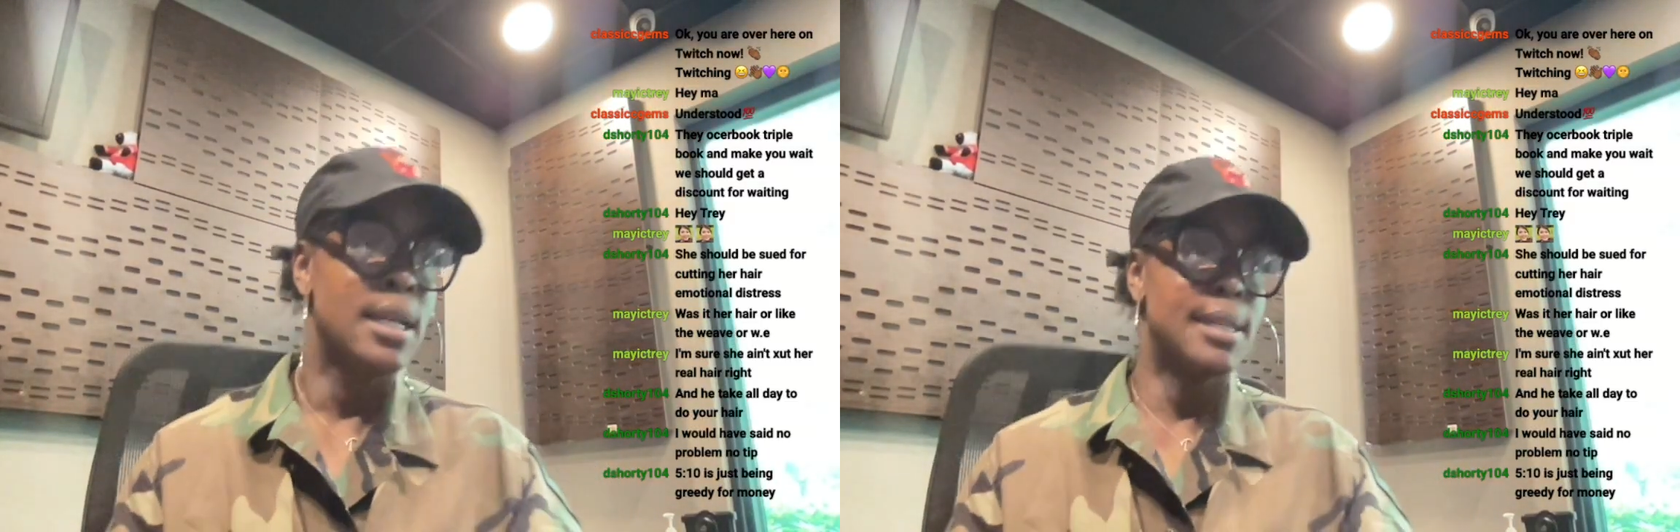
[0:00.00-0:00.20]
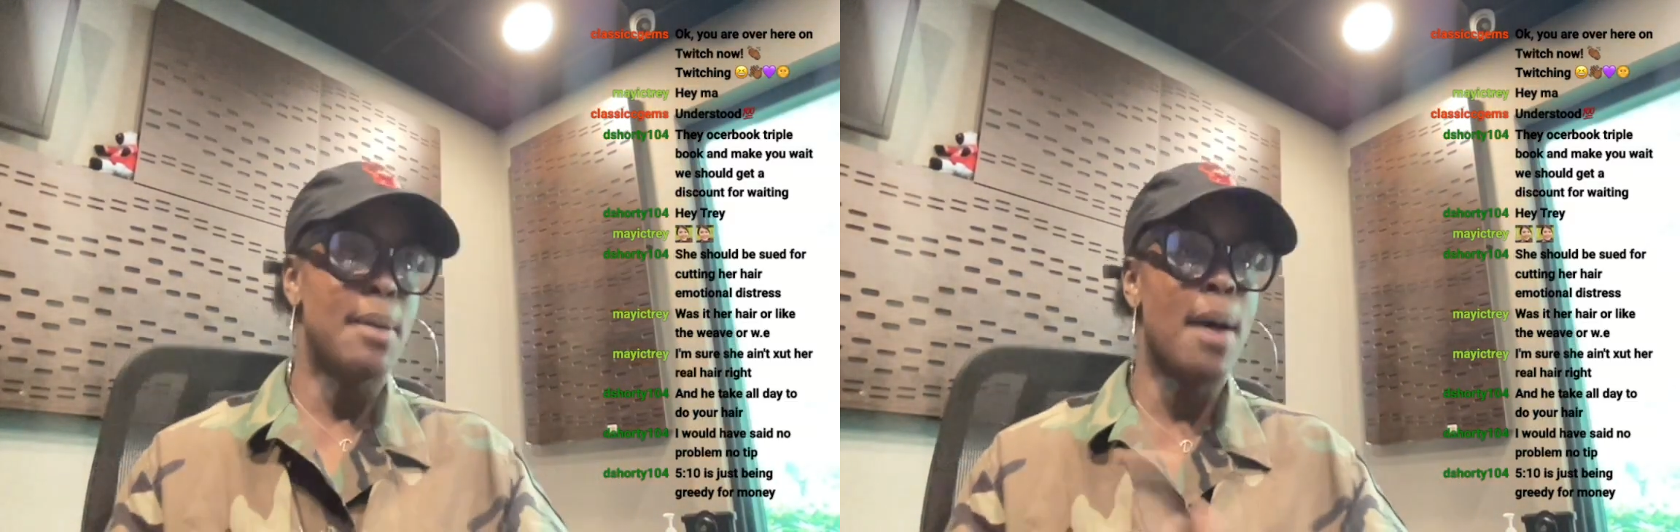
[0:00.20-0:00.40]

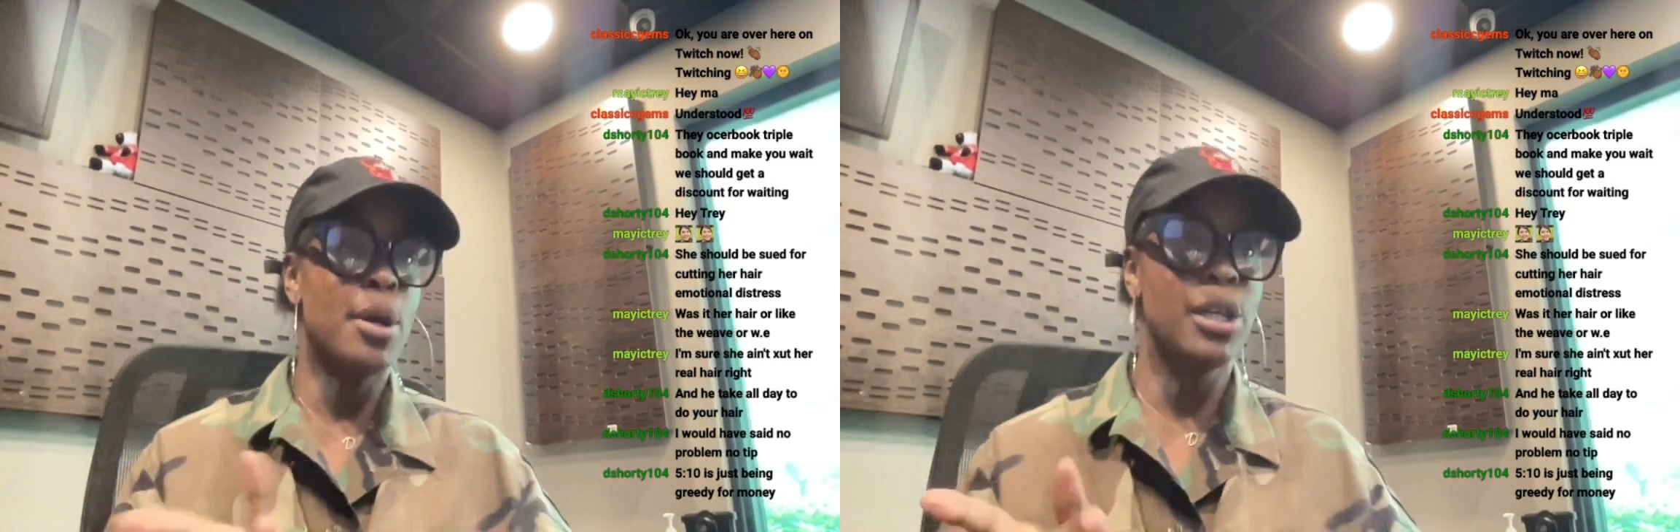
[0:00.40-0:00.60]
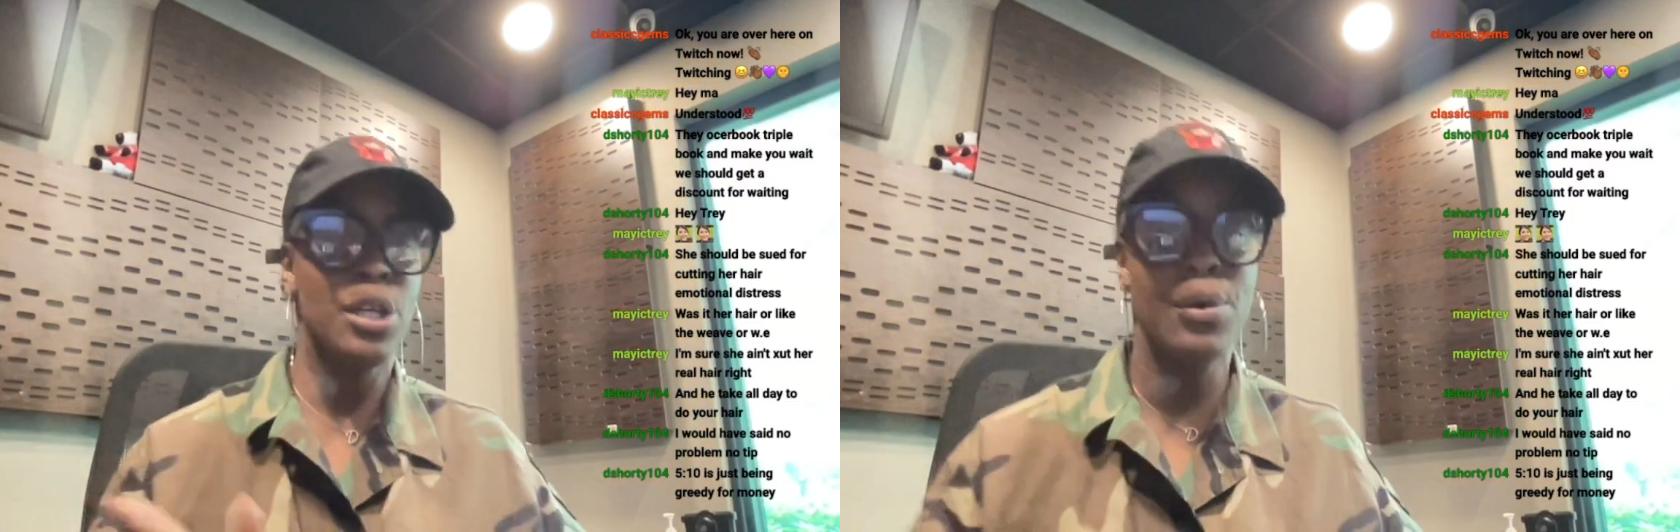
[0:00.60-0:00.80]
So
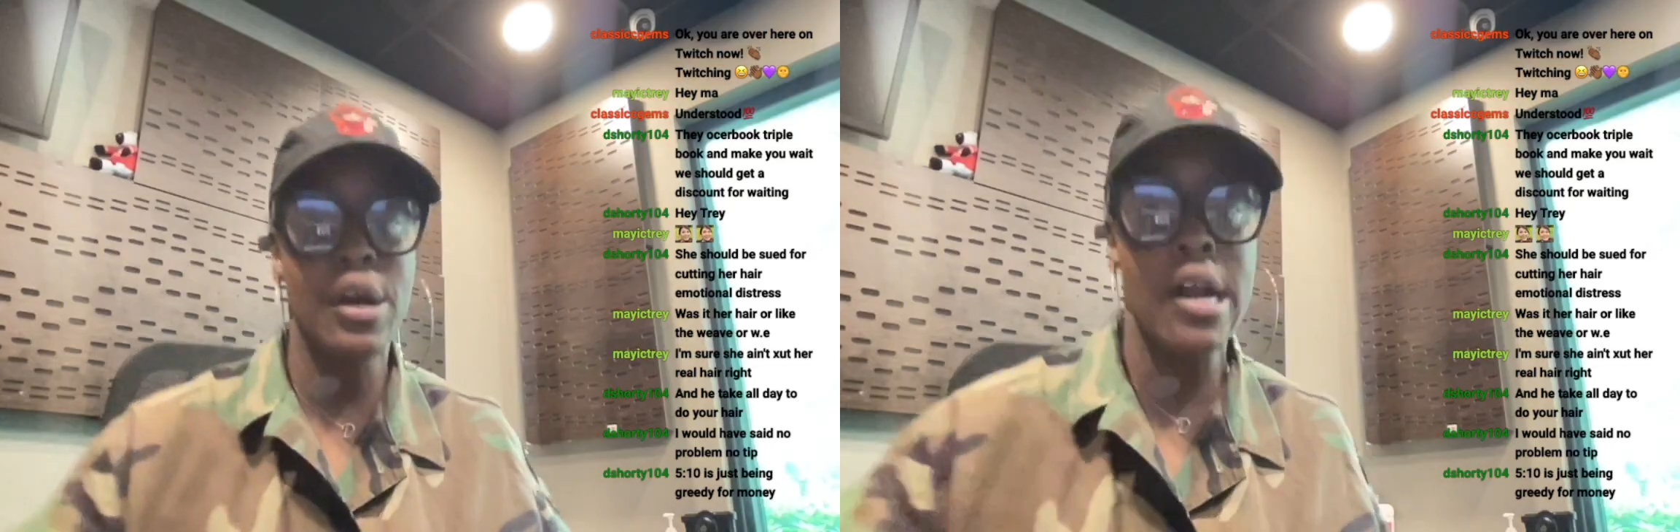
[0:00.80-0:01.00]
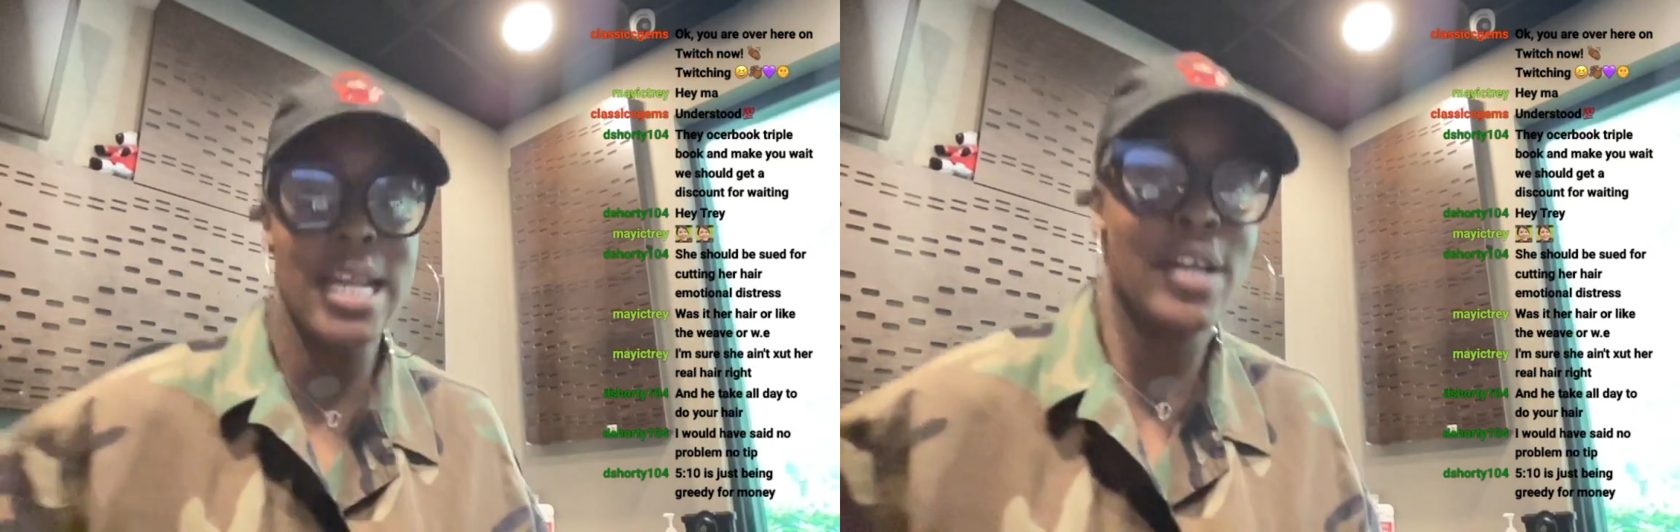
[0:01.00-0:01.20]
Mama, you
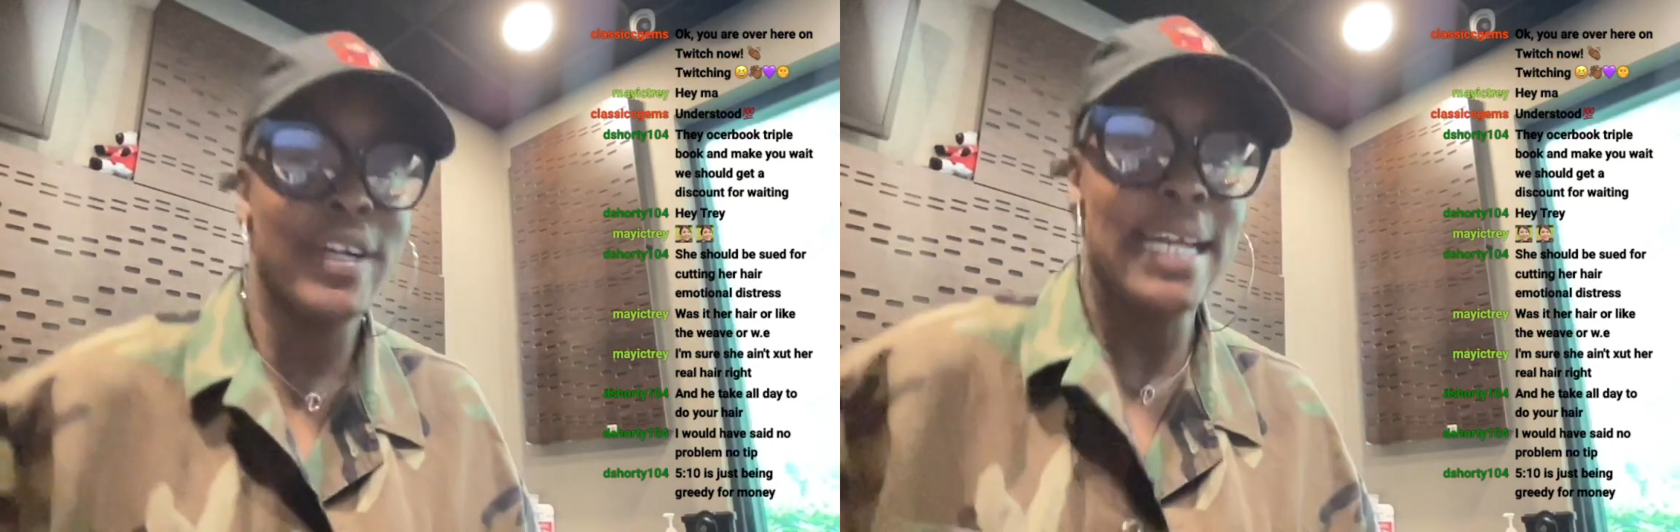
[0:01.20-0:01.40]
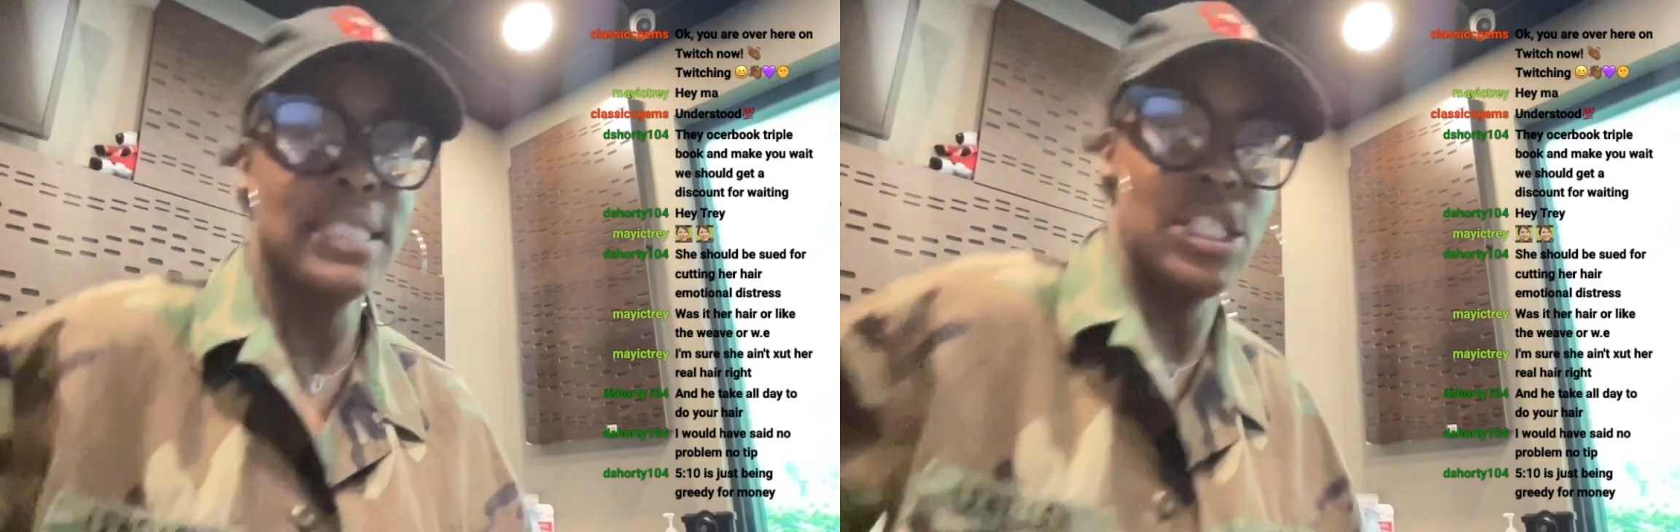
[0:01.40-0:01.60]
are in
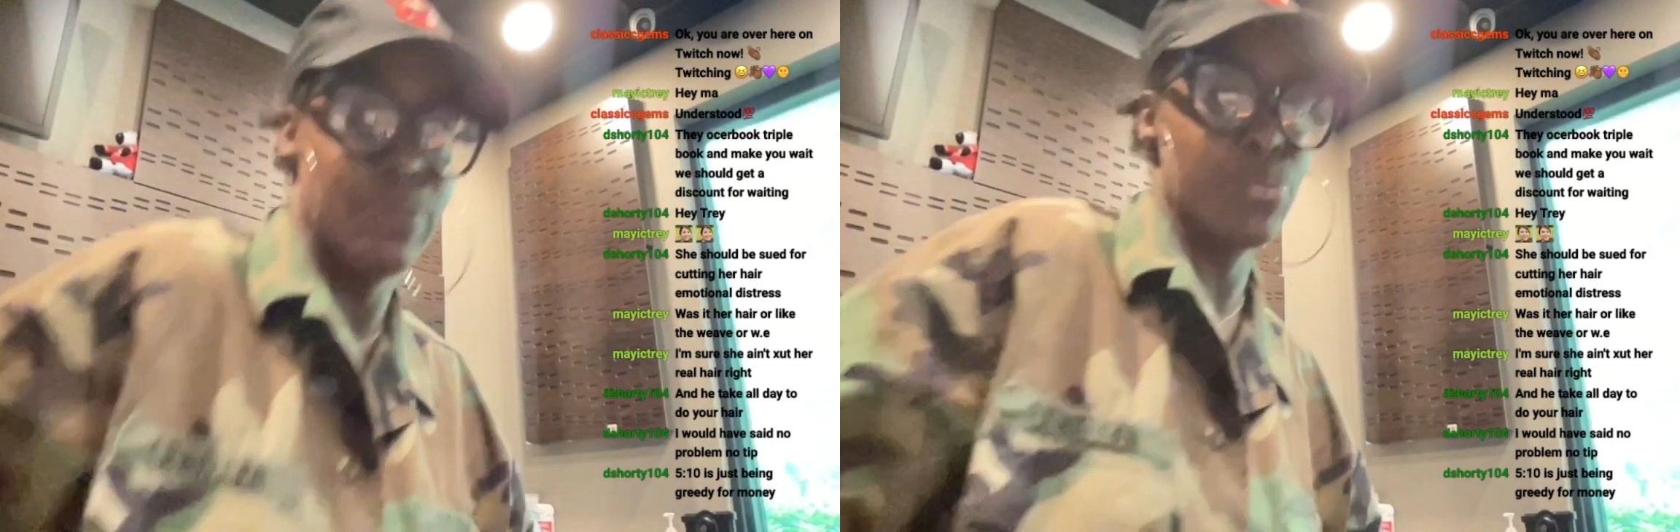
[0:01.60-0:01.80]
agreement. She was